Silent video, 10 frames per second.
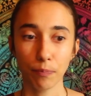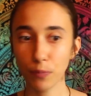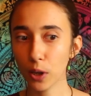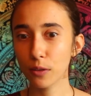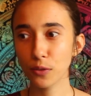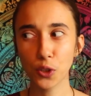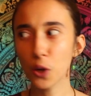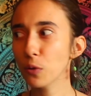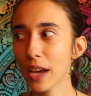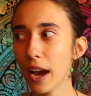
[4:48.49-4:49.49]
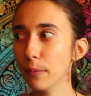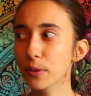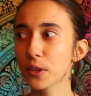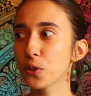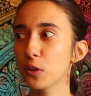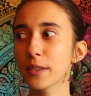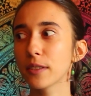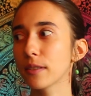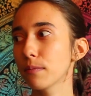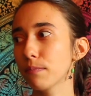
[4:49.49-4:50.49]
There's no time to
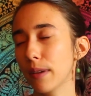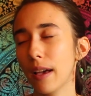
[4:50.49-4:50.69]
stress